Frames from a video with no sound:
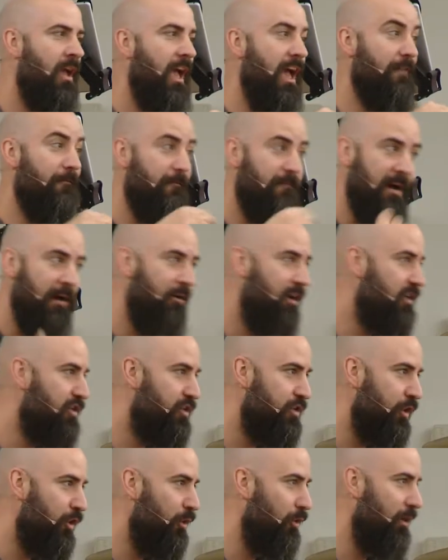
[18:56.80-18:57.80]
and very
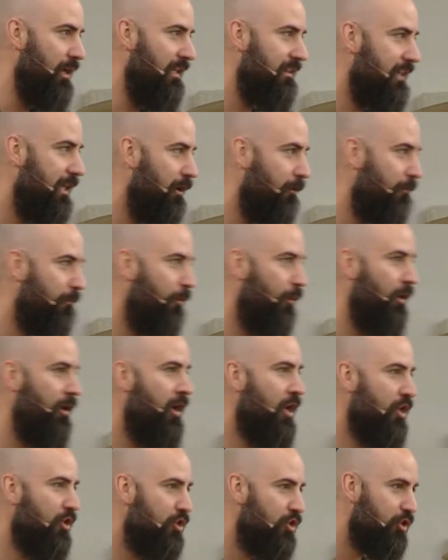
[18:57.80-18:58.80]
soon, and therefore
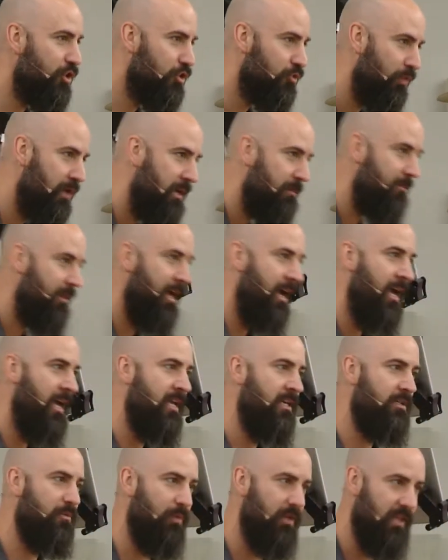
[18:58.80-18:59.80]

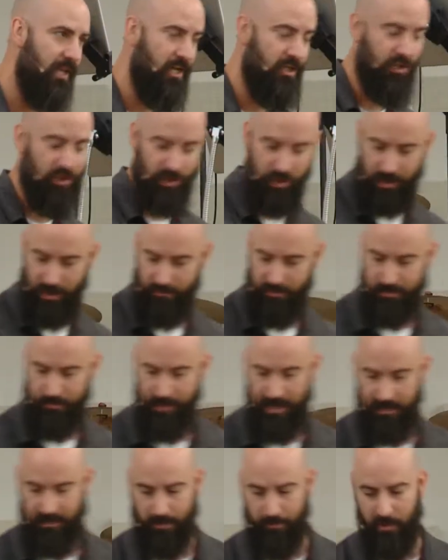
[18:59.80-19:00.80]
streamlined relationships
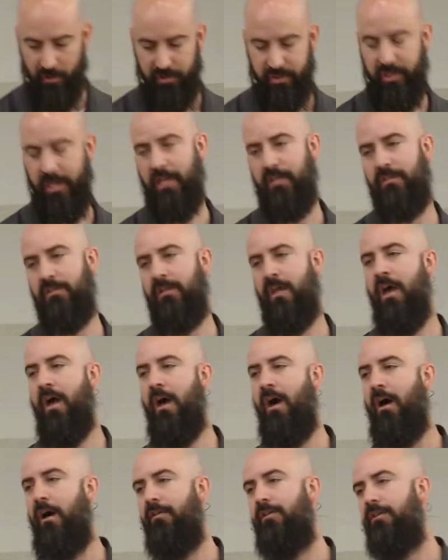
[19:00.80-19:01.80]
make the most sense.
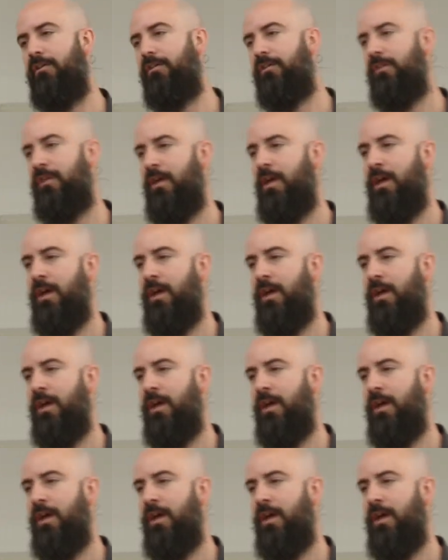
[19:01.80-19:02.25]
Others,